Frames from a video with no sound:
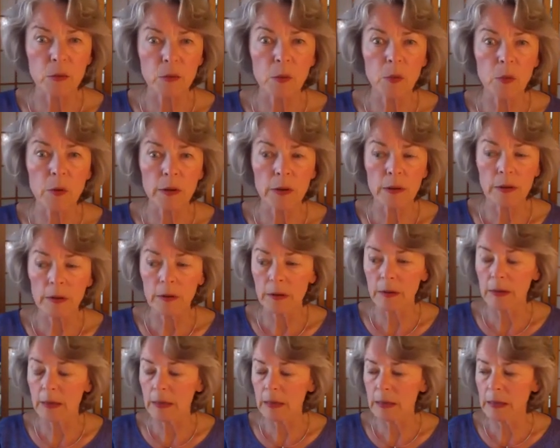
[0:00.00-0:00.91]
Or
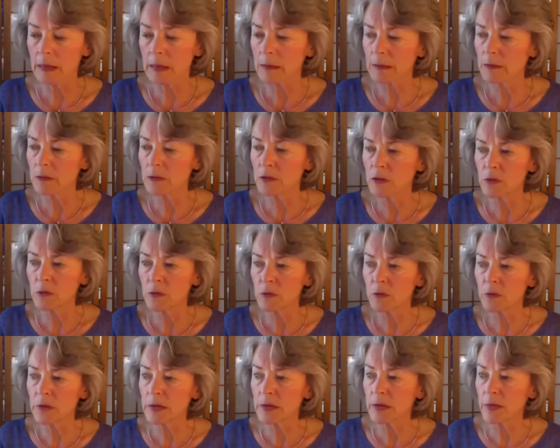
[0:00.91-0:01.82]
do you
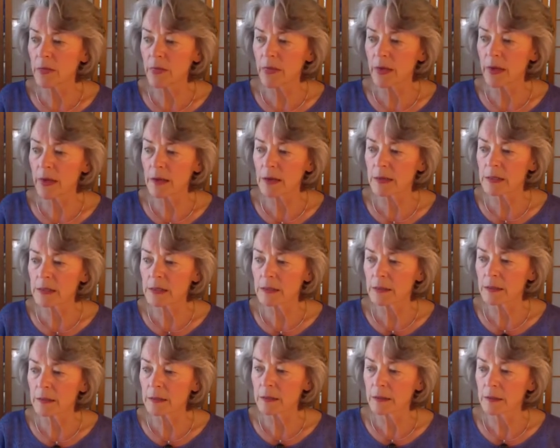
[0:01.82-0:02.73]
think that,
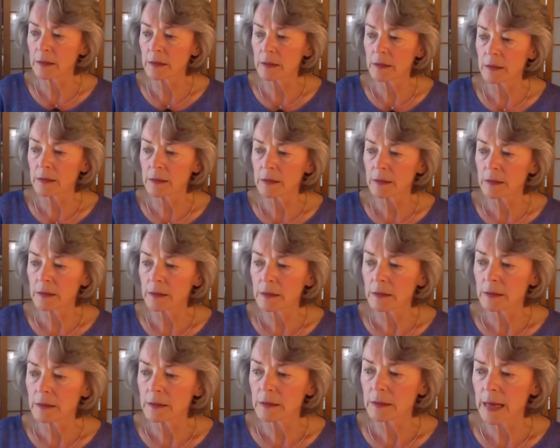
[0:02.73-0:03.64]

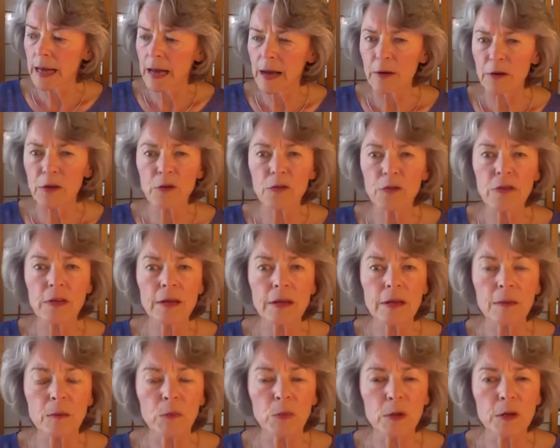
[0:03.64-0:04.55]
how do you think
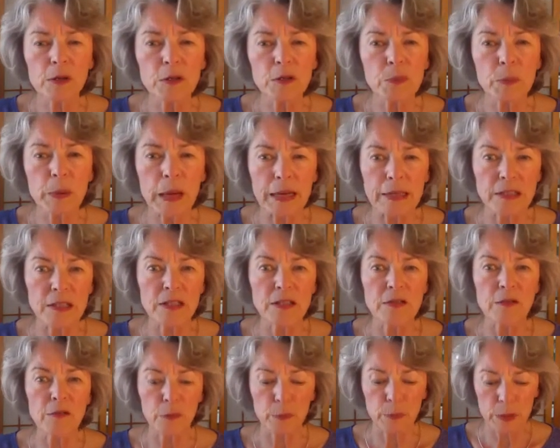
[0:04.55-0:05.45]
it works
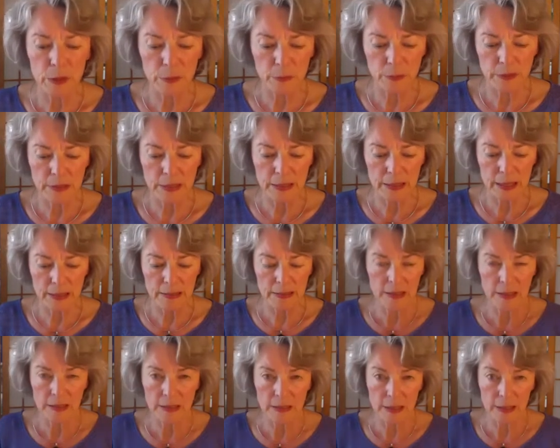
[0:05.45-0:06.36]
best for people to get
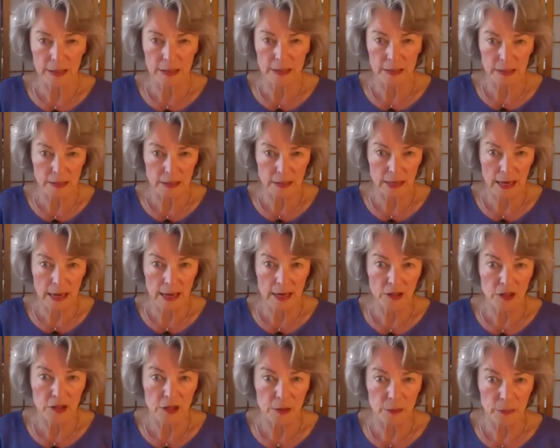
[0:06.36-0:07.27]
these ideas and
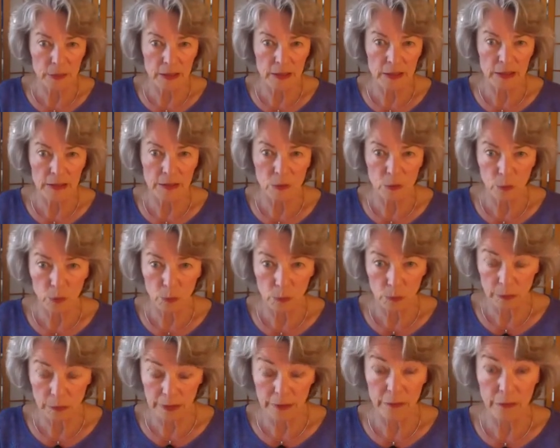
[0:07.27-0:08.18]
actually begin to
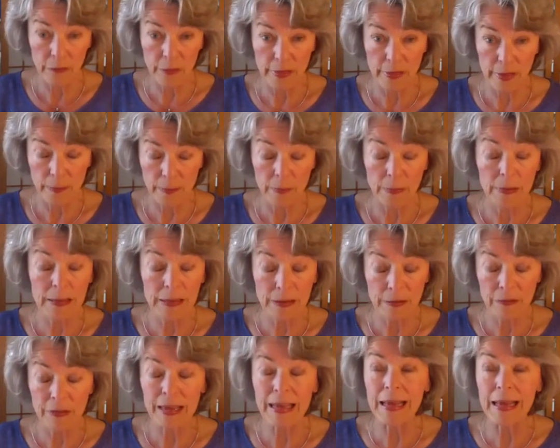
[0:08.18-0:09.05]
live with them, live